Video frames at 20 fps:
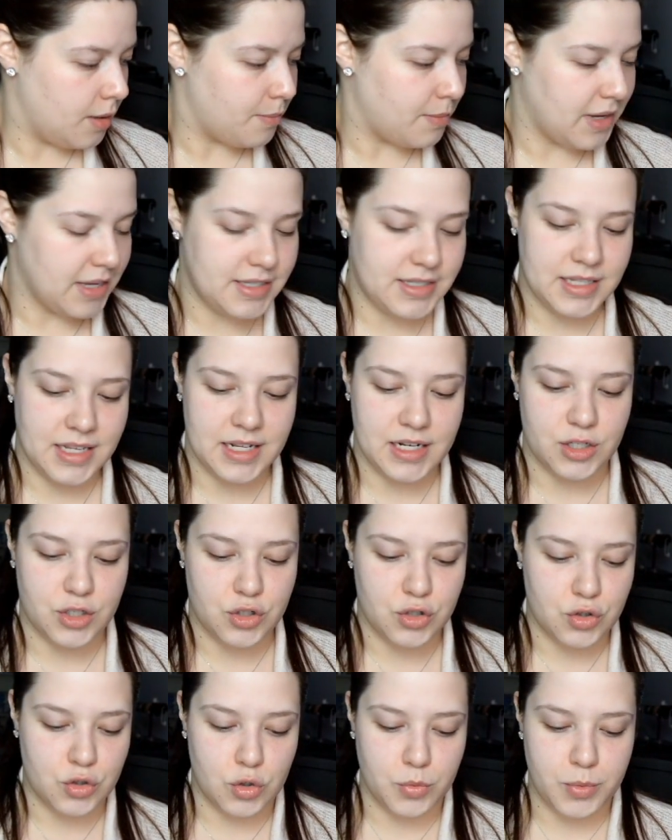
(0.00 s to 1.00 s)
My skin is
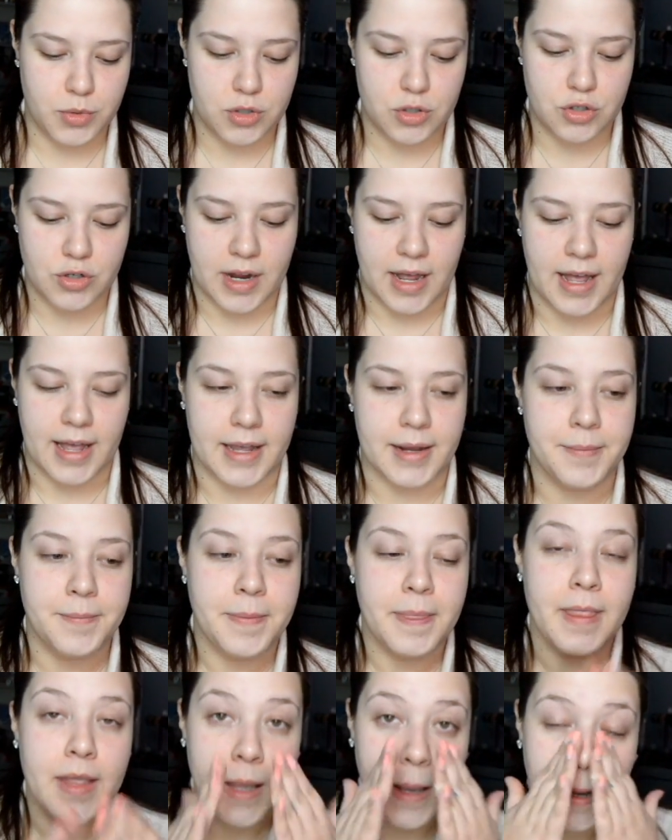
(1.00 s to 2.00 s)
super dry
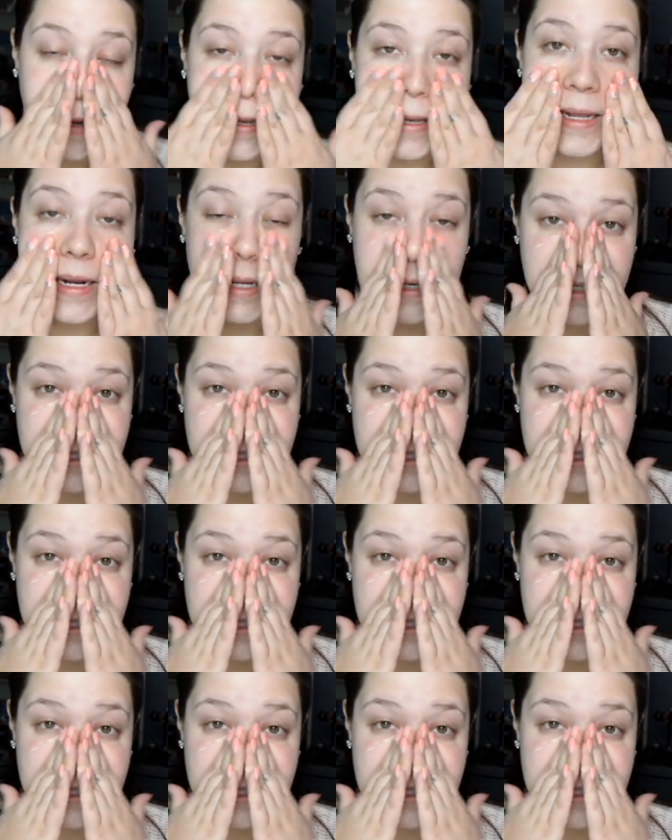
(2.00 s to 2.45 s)
and